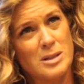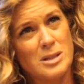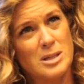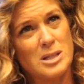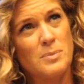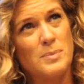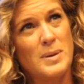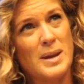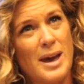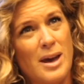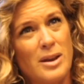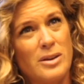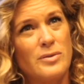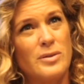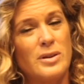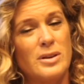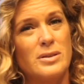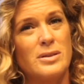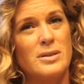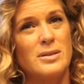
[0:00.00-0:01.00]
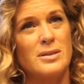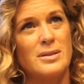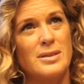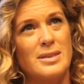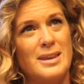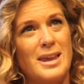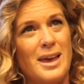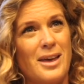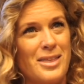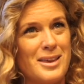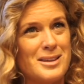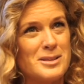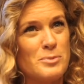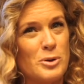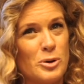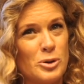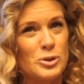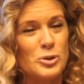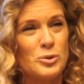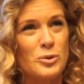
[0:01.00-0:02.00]
to be out of that
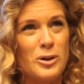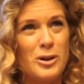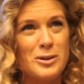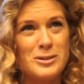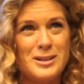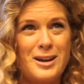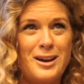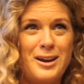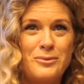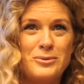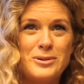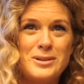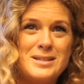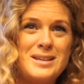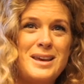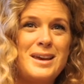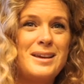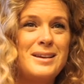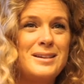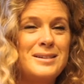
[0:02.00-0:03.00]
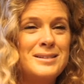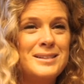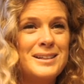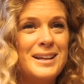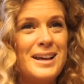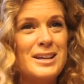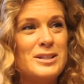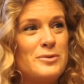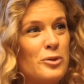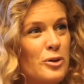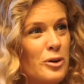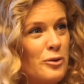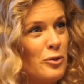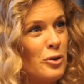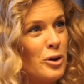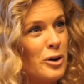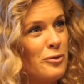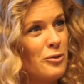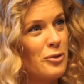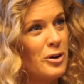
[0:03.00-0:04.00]
spiritual closet, I would say, is very,
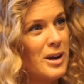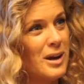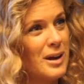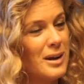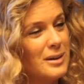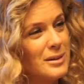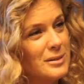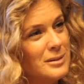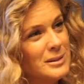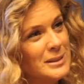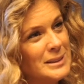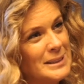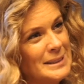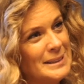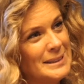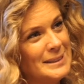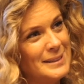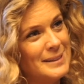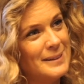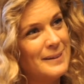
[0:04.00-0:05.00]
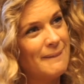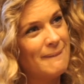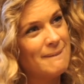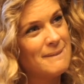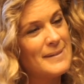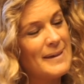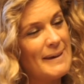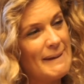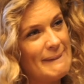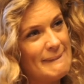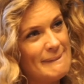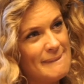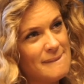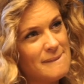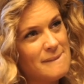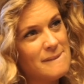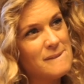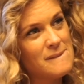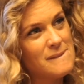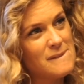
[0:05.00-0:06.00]
very freeing. Yeah.
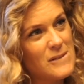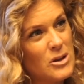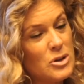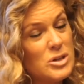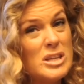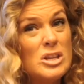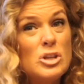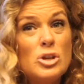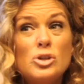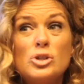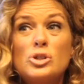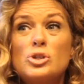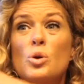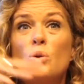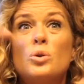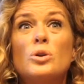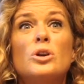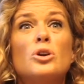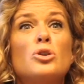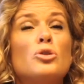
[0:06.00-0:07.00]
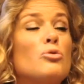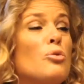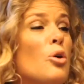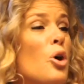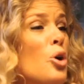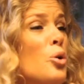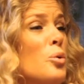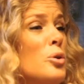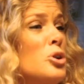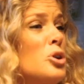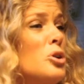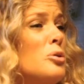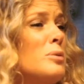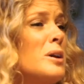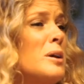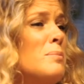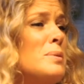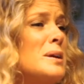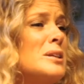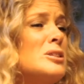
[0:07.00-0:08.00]
Because then your soul can grow and you
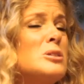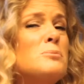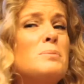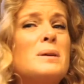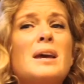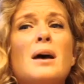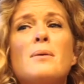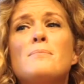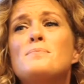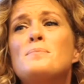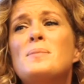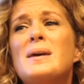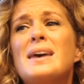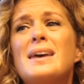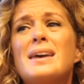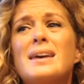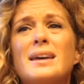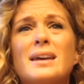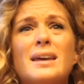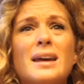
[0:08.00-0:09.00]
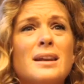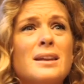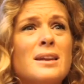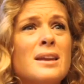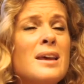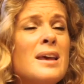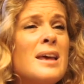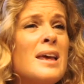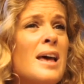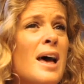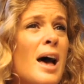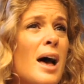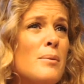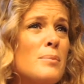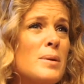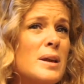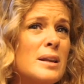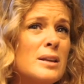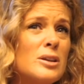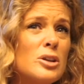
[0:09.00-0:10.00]
can just become big. And I
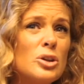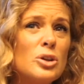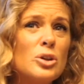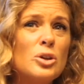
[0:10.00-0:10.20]
mean,